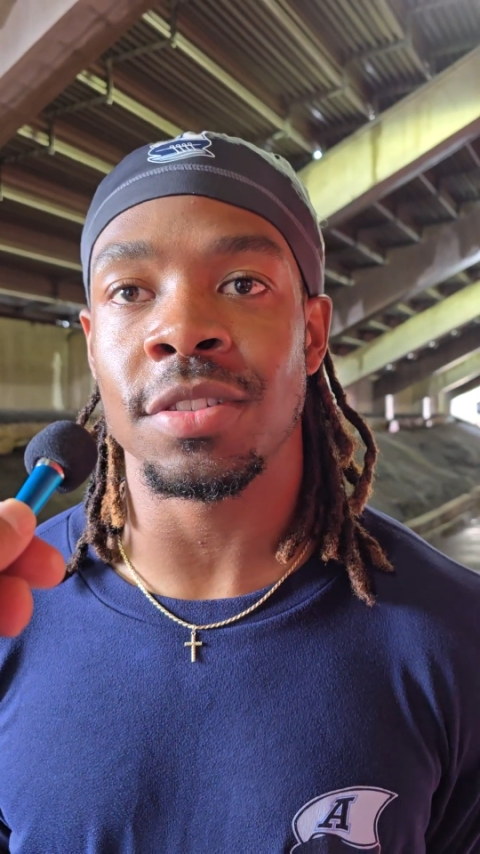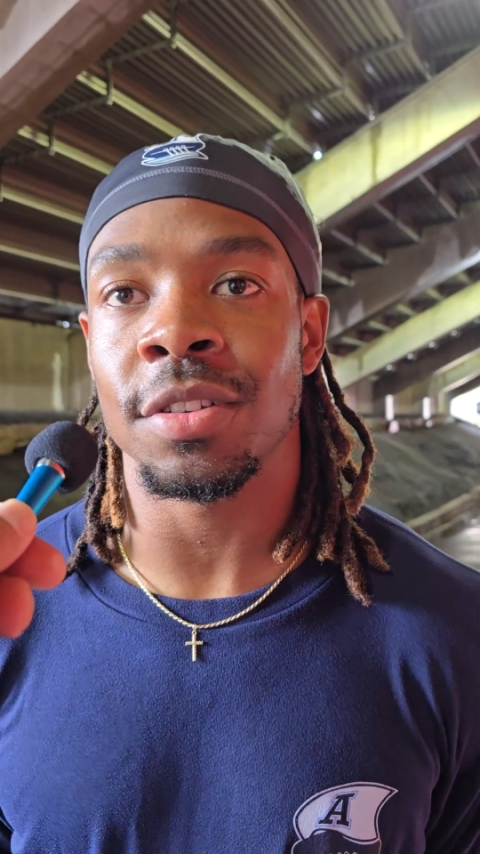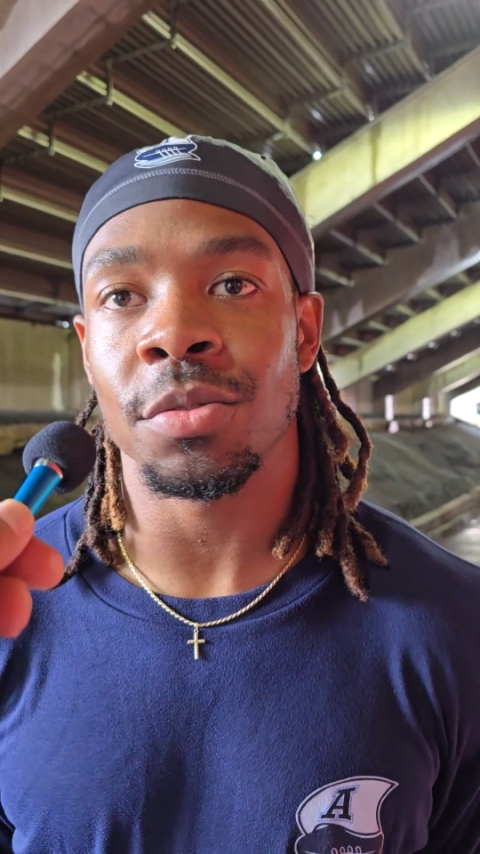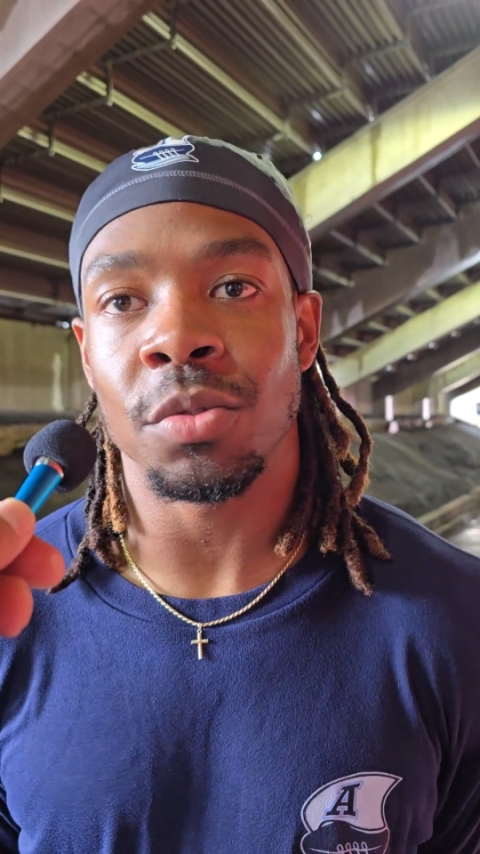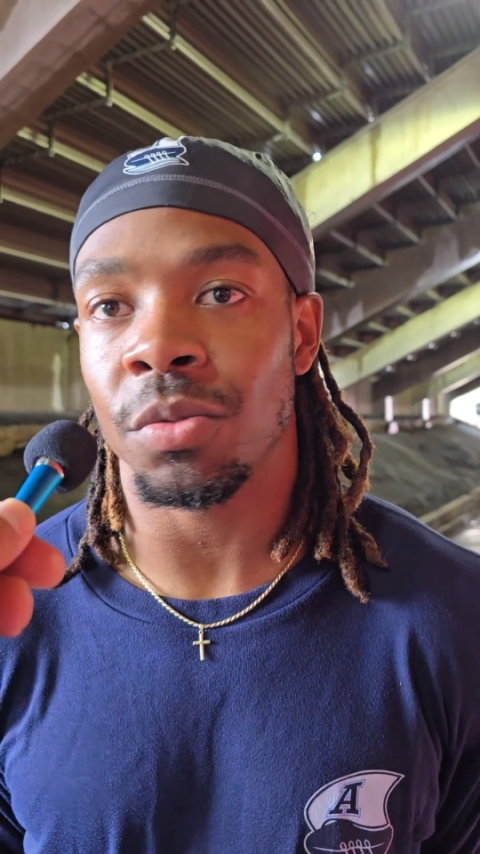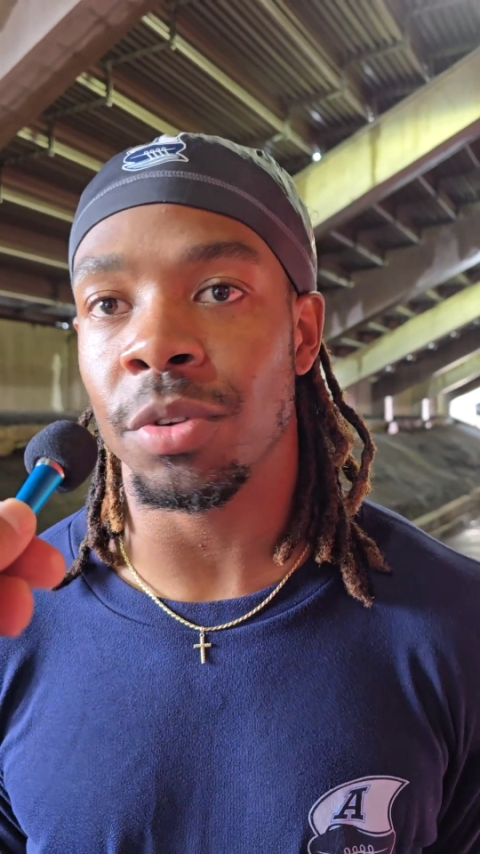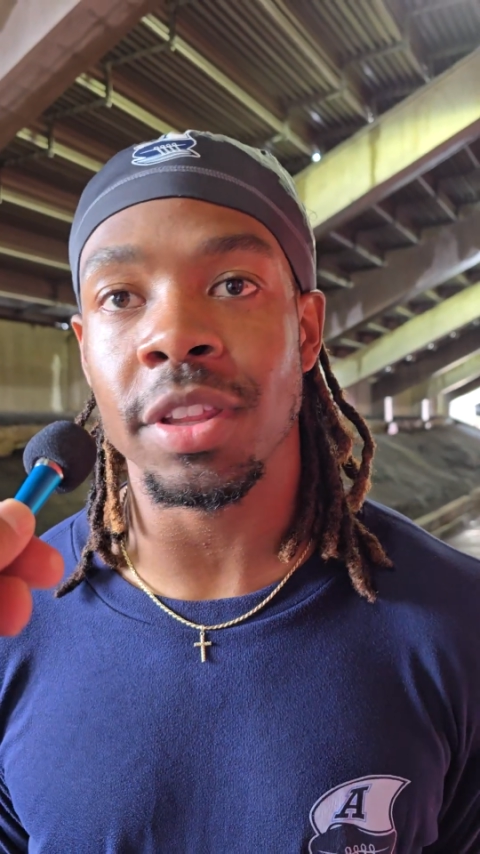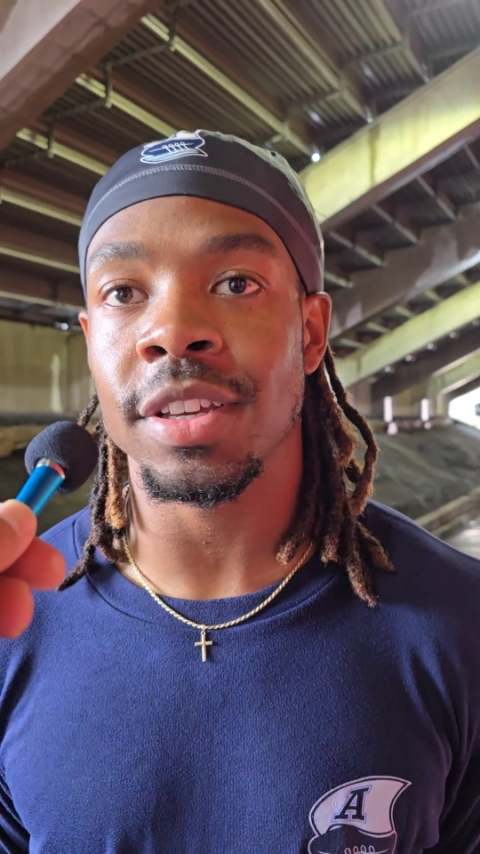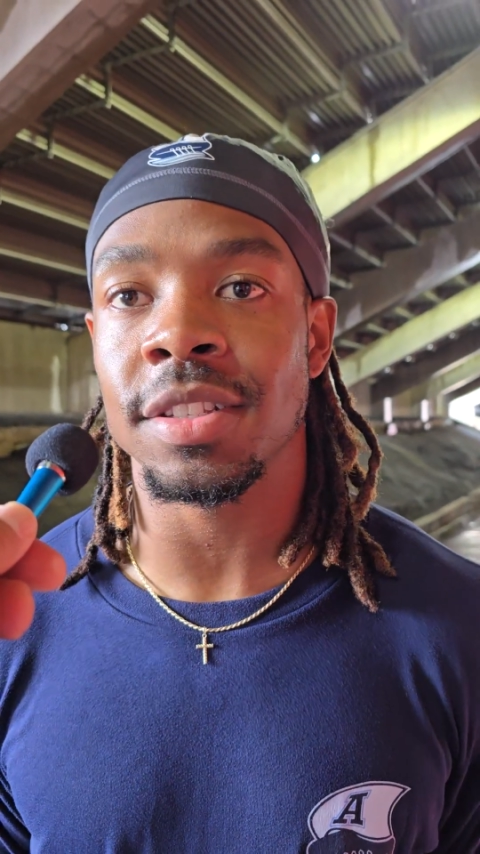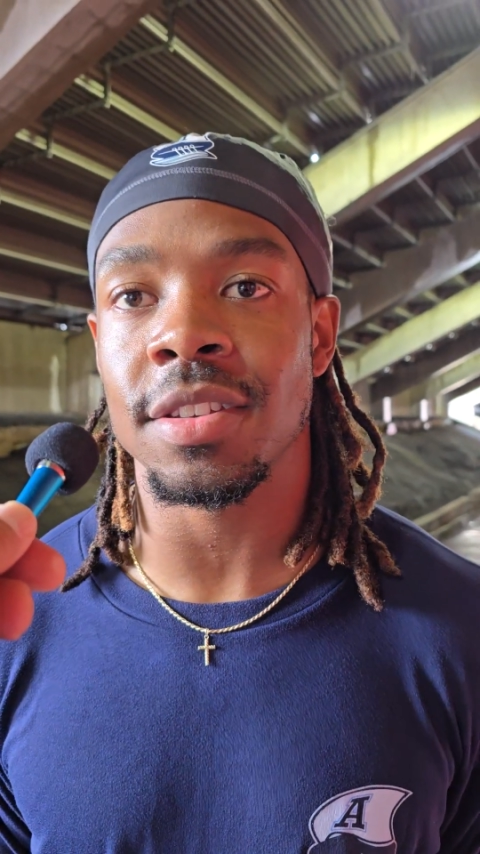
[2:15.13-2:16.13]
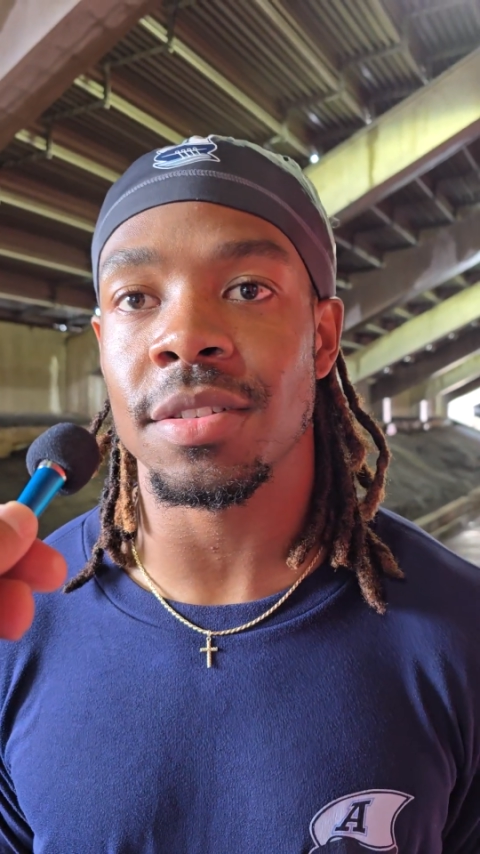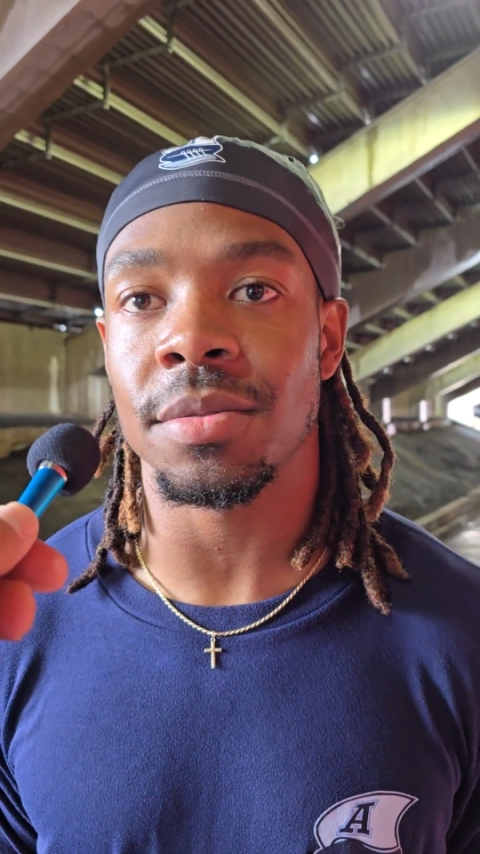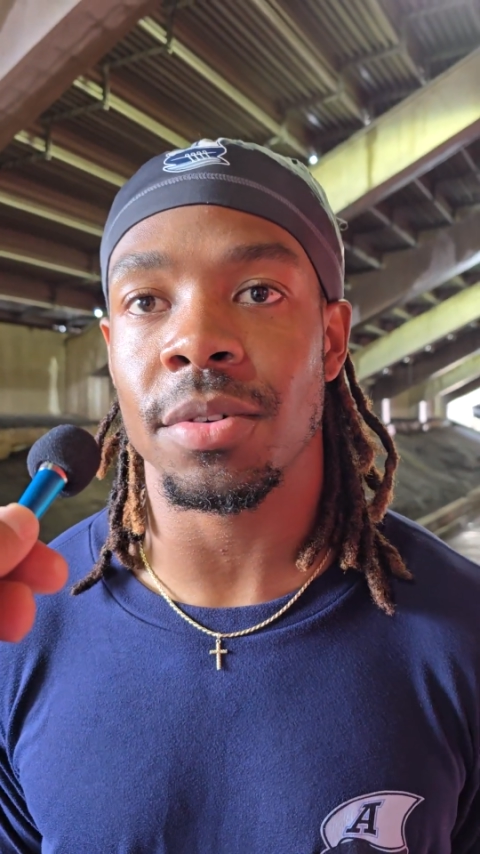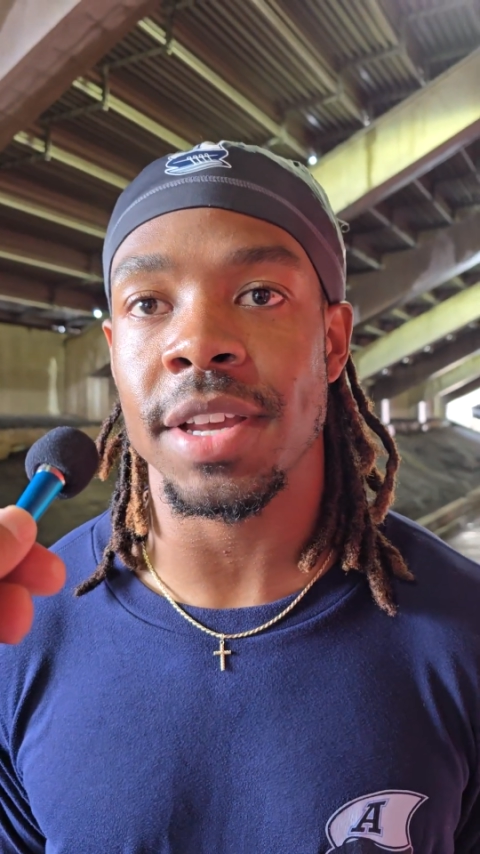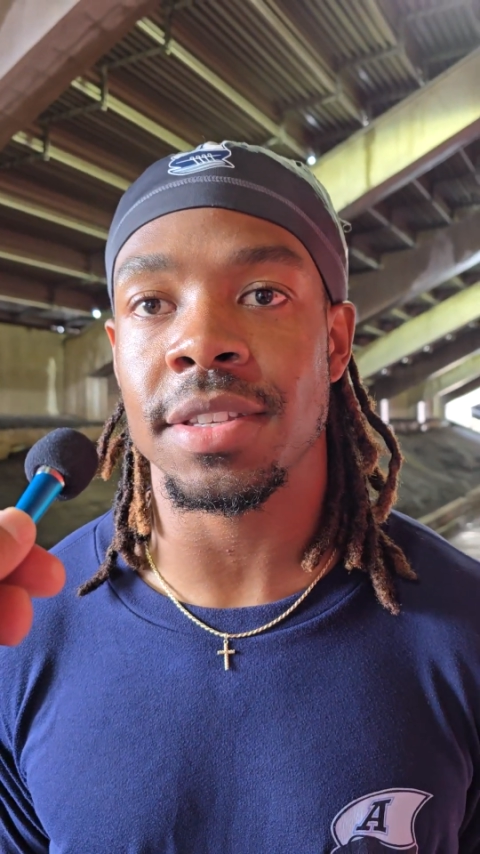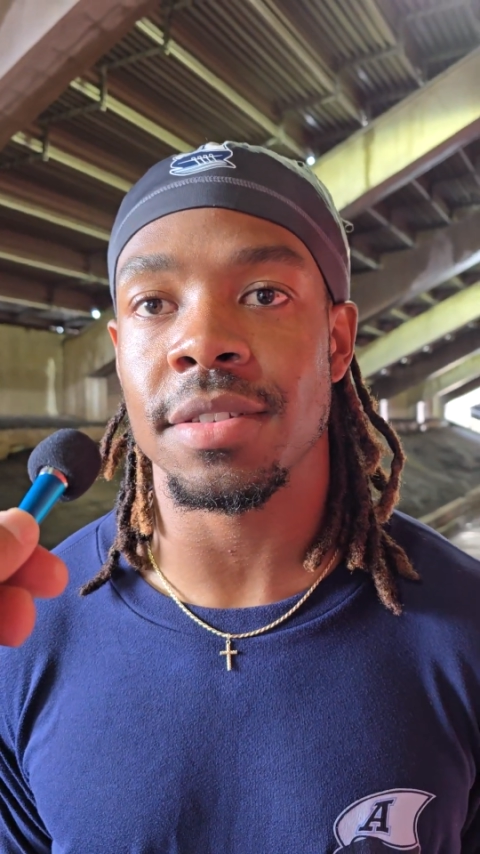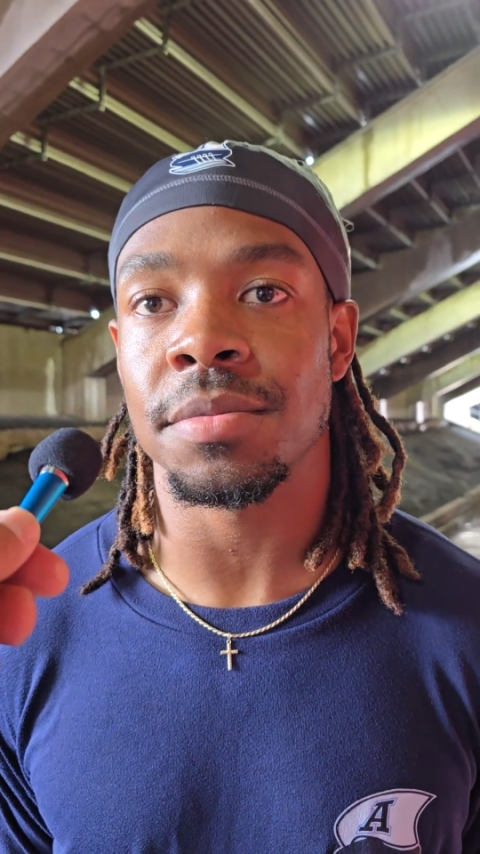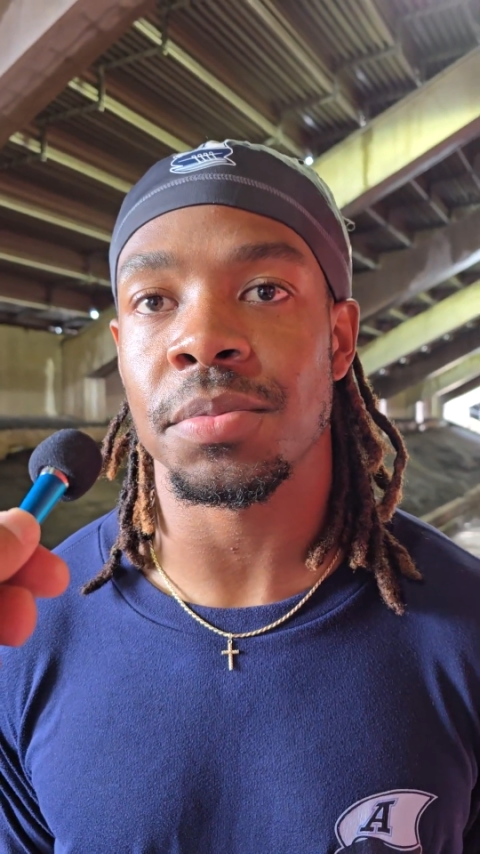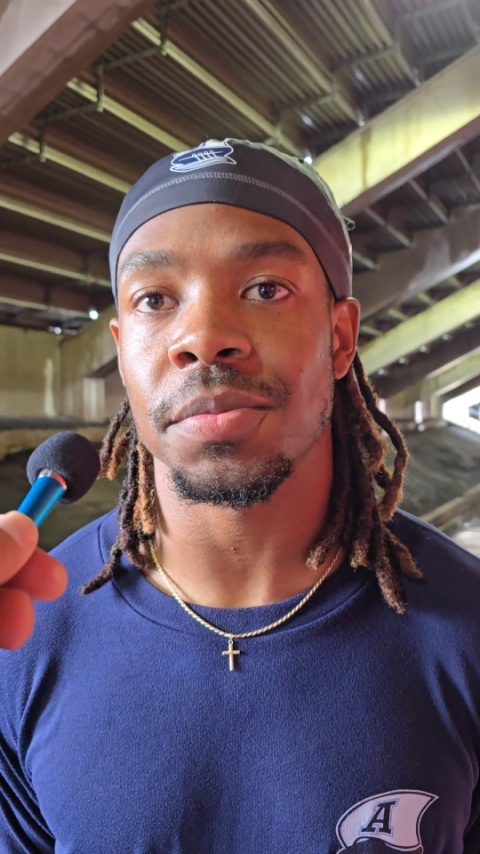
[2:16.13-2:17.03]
You know, really good team, great team.